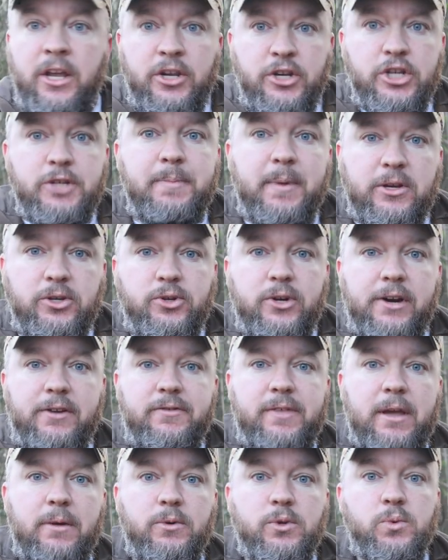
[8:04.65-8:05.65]
Just make sure
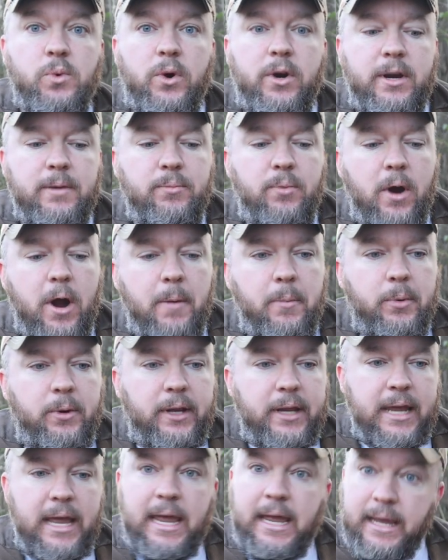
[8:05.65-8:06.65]
everything was working
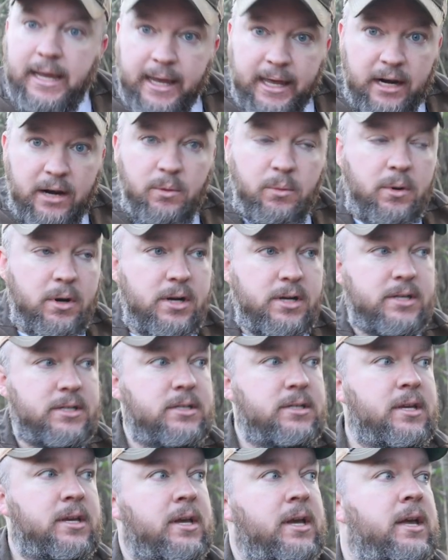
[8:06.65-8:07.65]
properly, and it
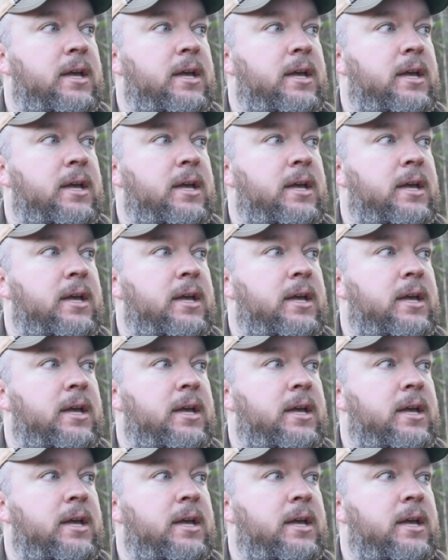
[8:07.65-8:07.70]
was.